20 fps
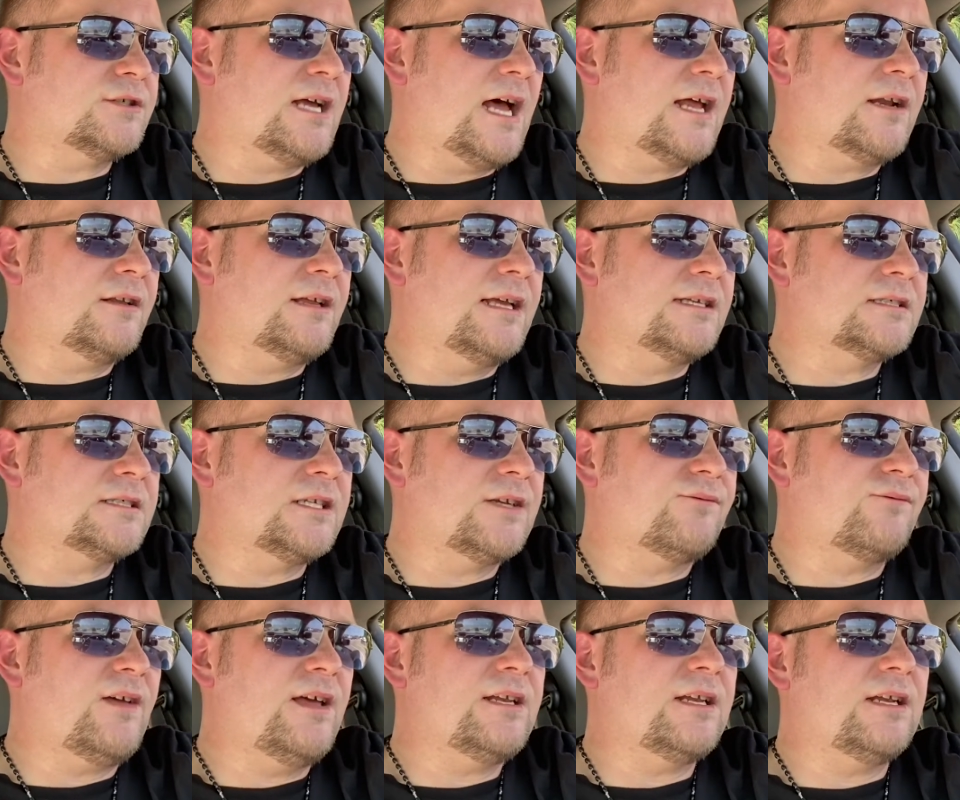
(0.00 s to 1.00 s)
Donnelly as a
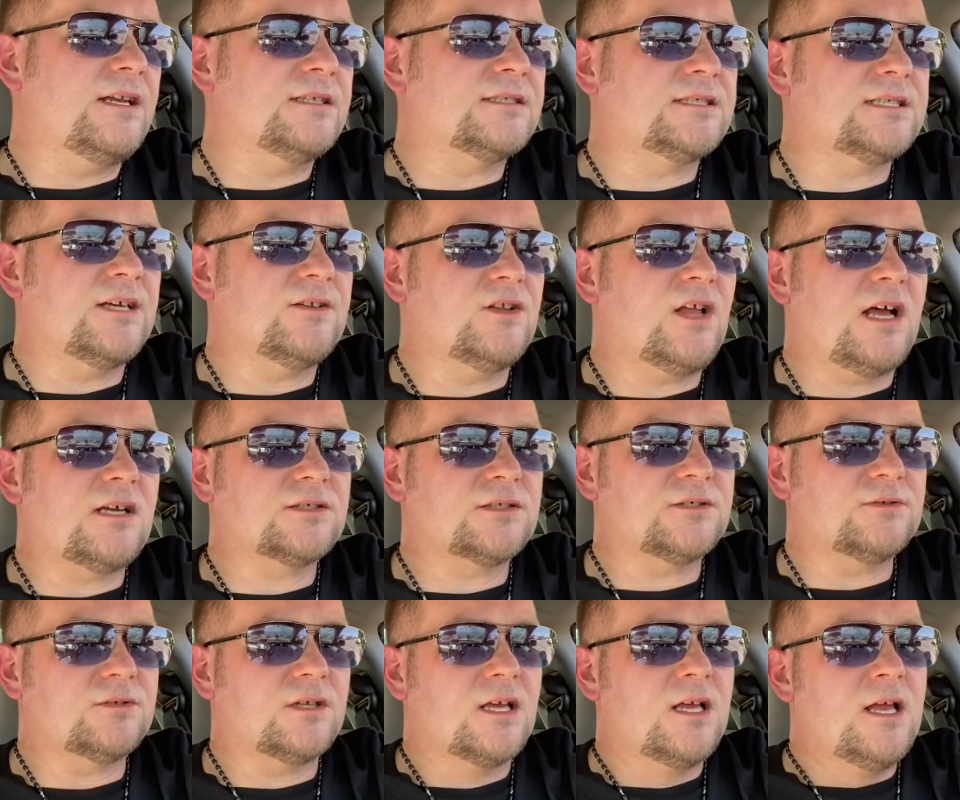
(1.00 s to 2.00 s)
defendant in said
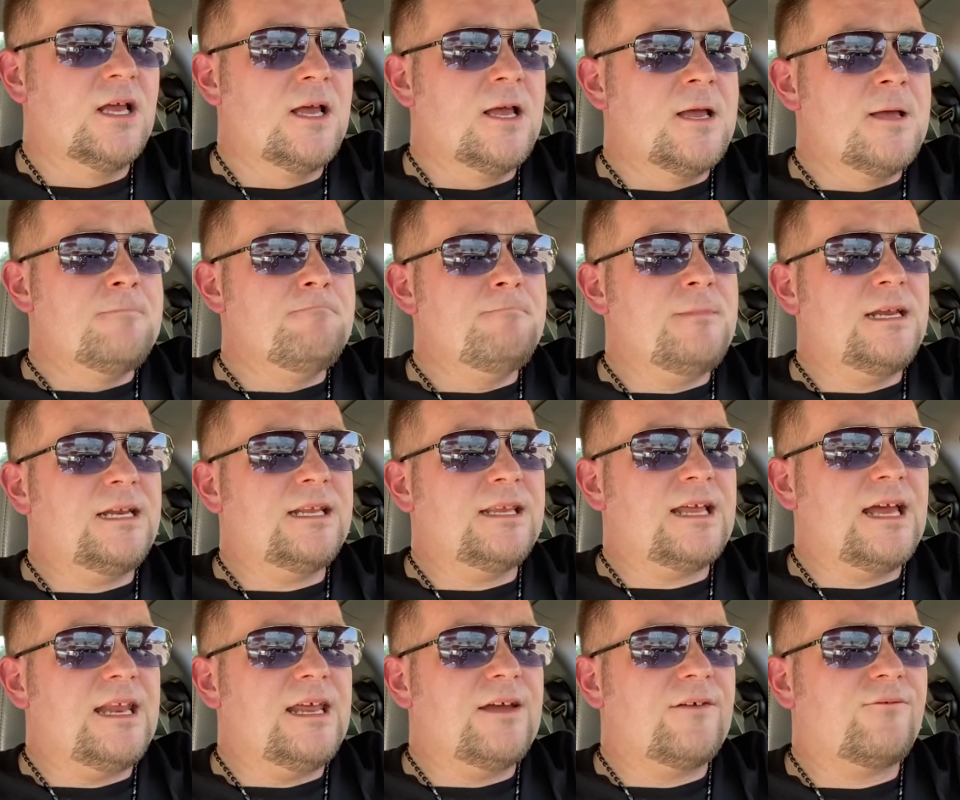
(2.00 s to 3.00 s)
lawsuit, meaning
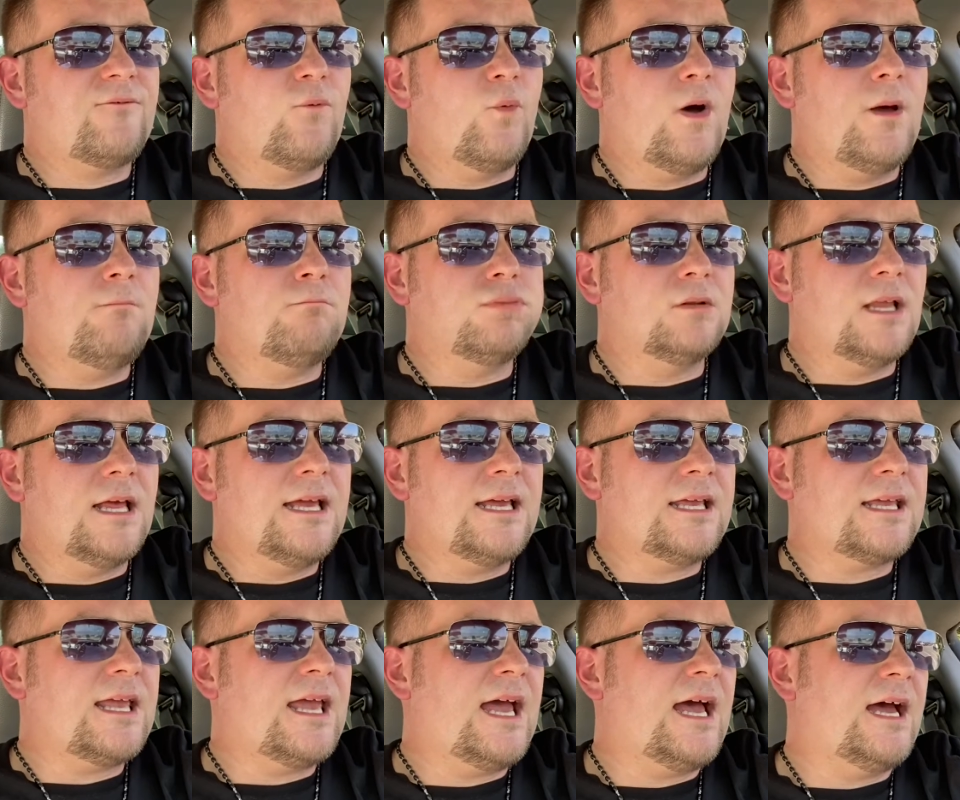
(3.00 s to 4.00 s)
that if what
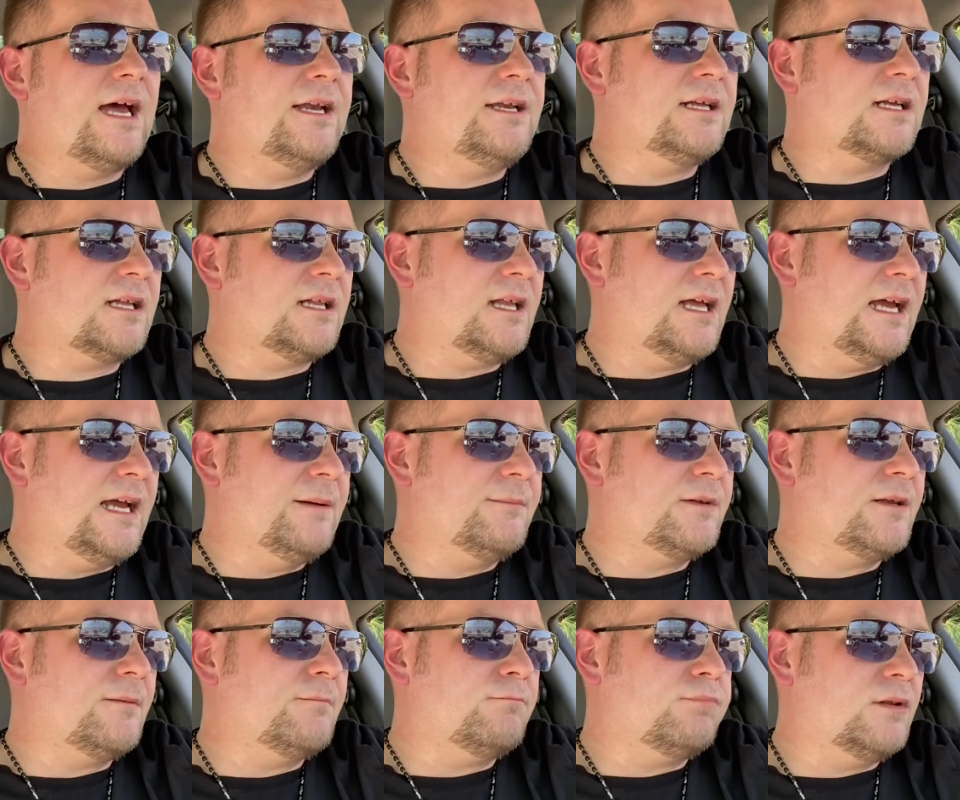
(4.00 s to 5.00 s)
Blank had
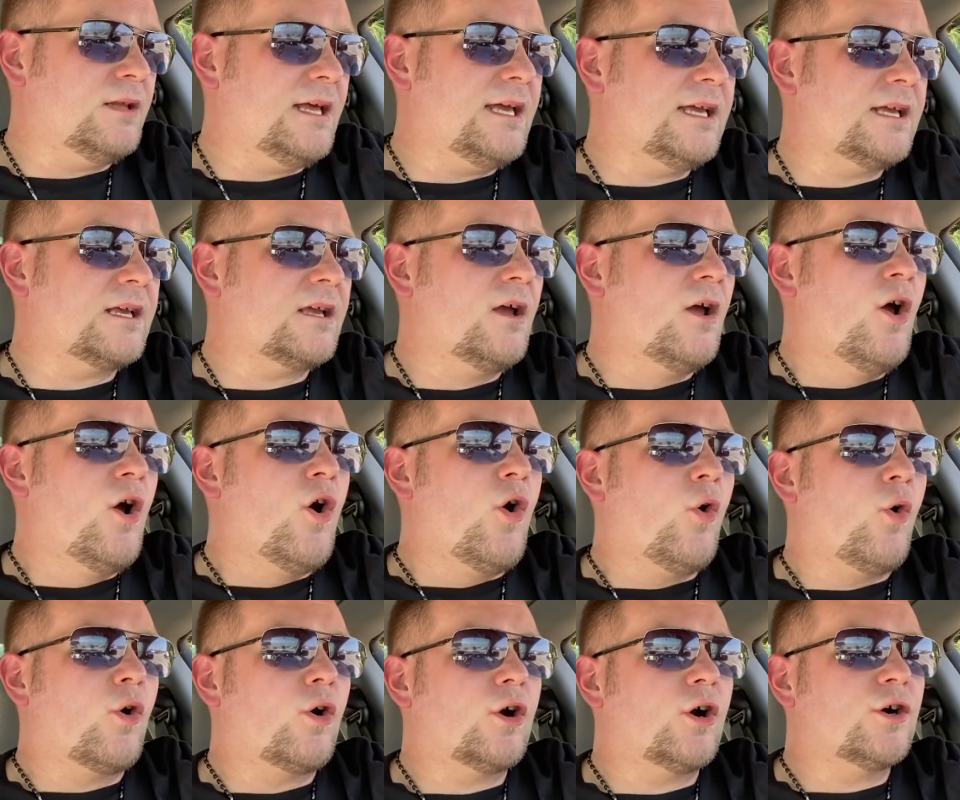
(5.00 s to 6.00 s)
declaimed, Blank
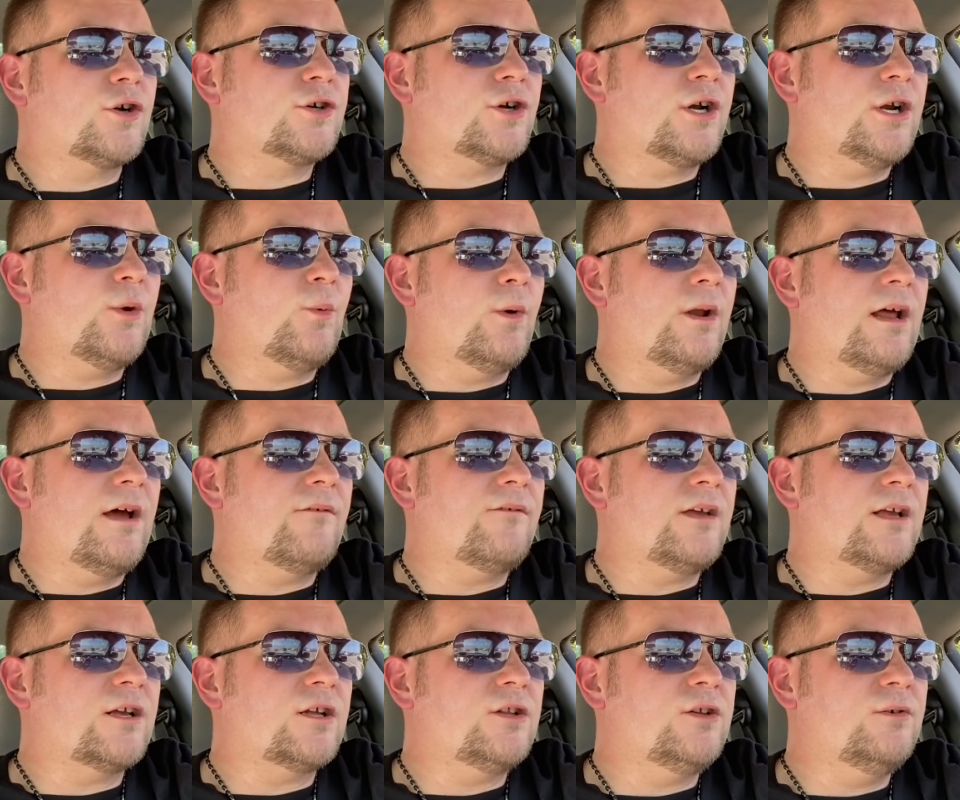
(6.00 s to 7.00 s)
or her attorney would have
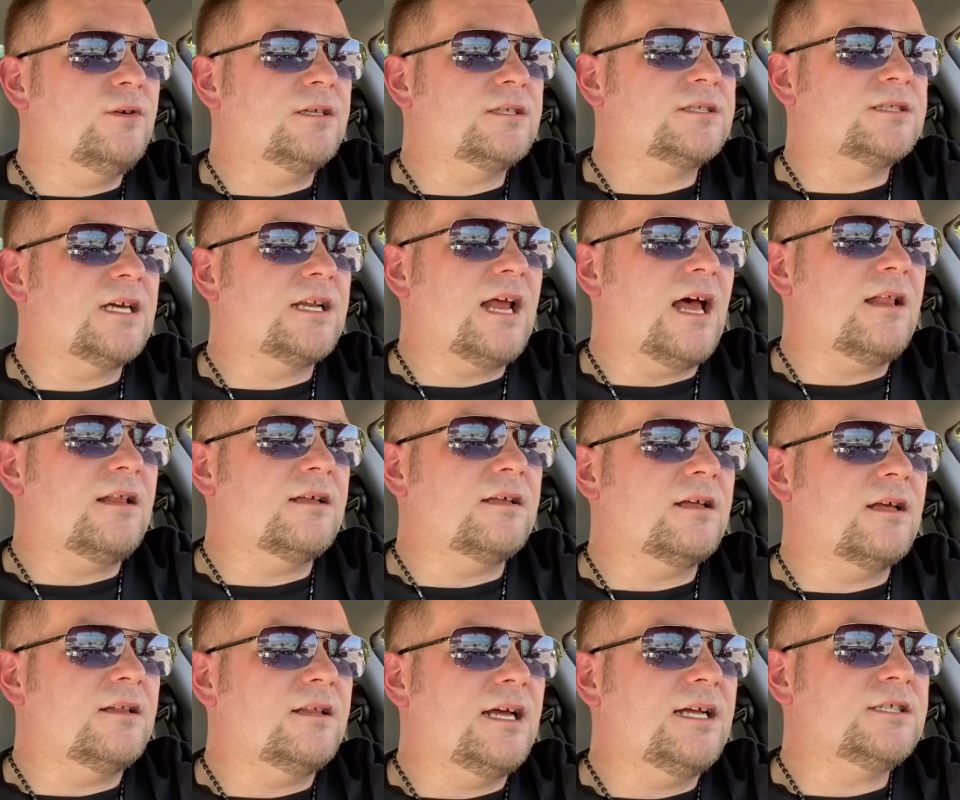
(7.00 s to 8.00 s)
included said
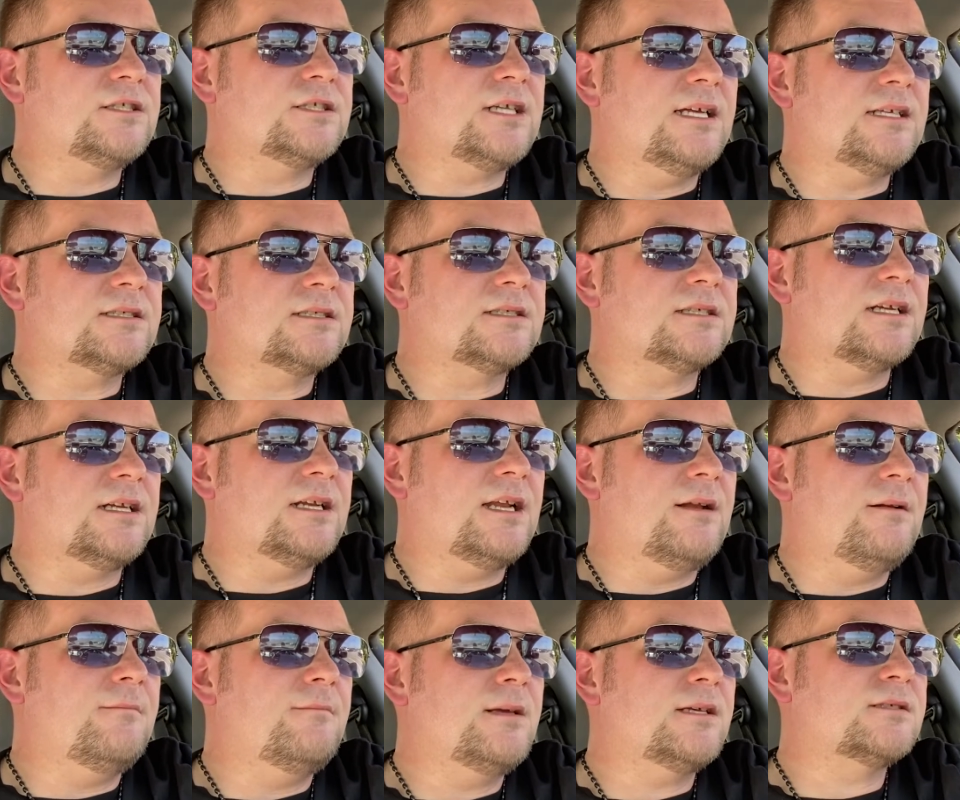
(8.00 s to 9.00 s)
alleged incident
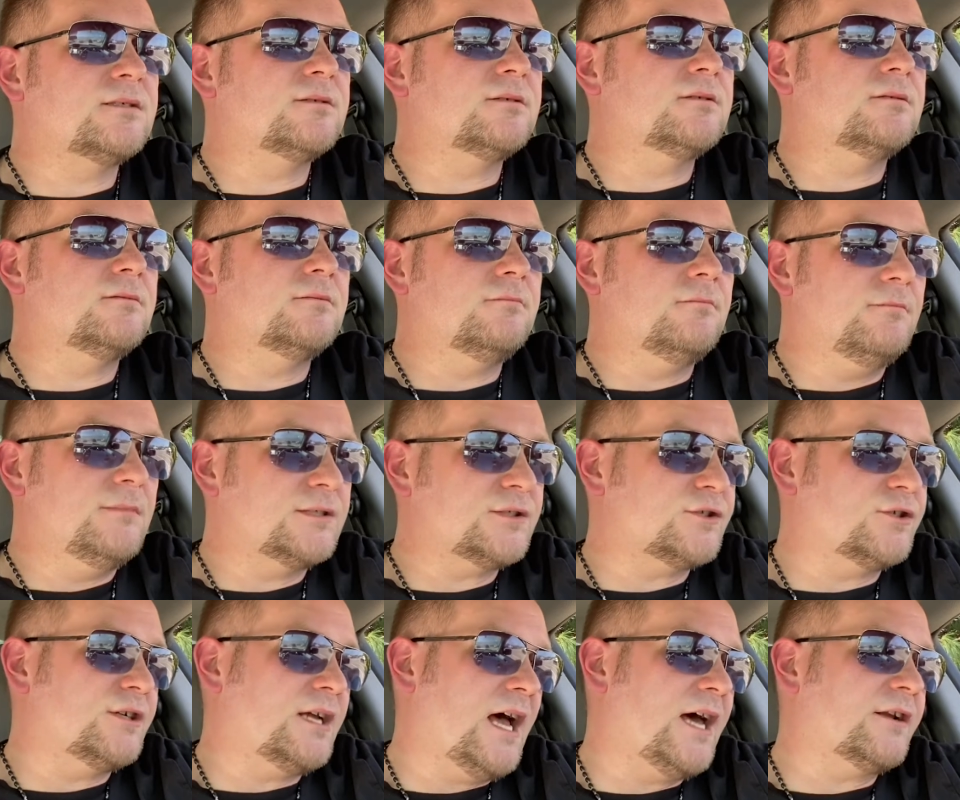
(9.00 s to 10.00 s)
in
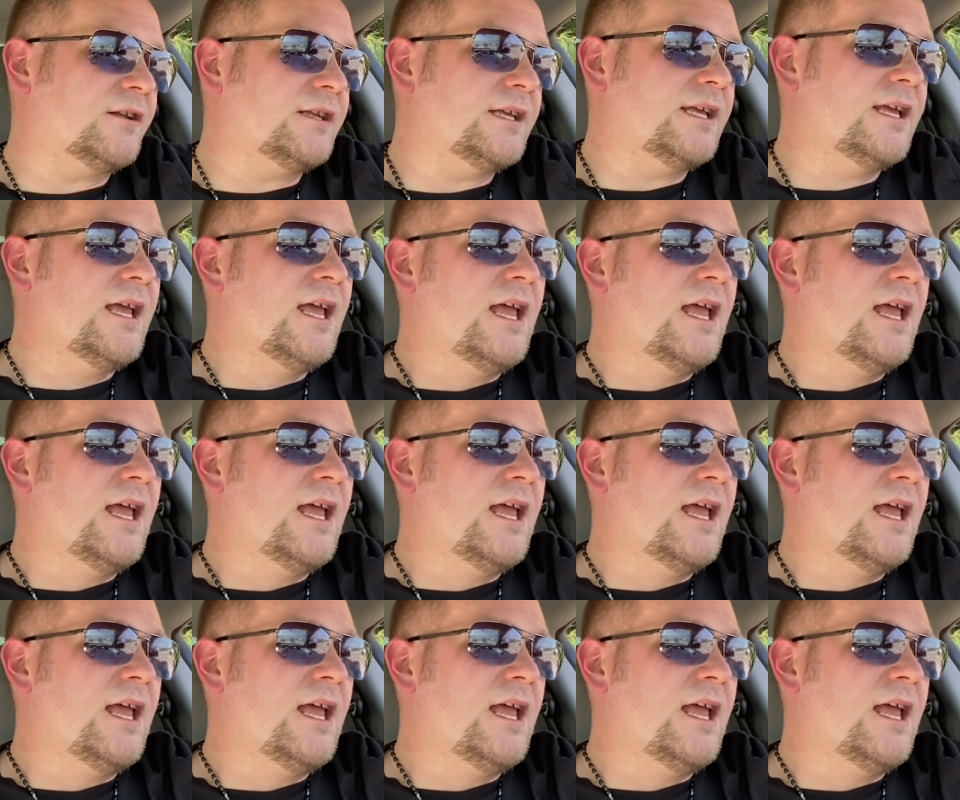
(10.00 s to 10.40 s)
Mr. Donnelly